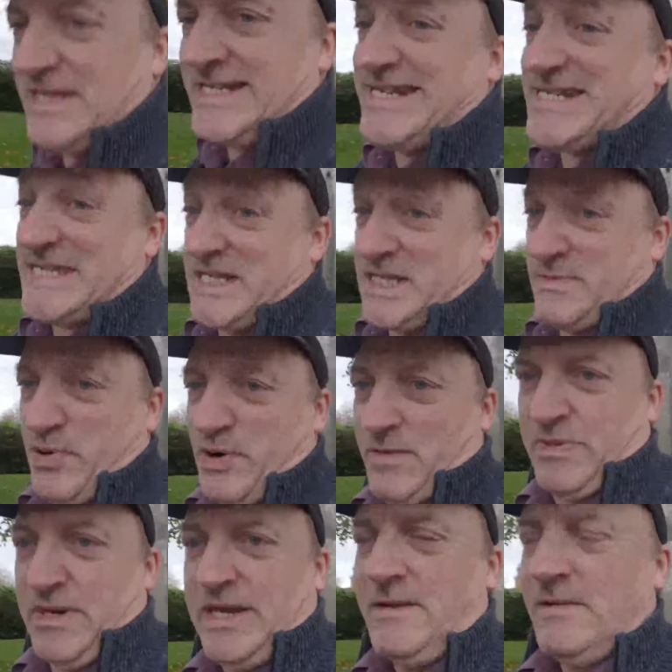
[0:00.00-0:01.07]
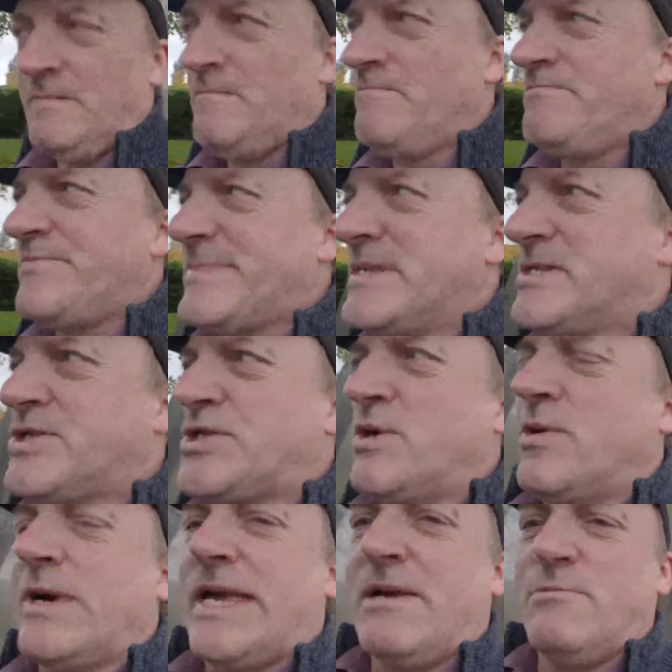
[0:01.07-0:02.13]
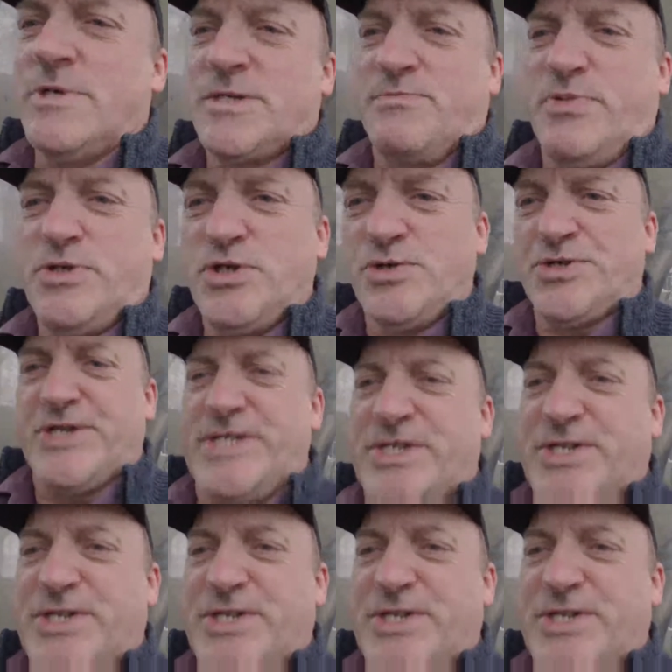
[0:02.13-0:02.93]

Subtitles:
discs properly, so it was producing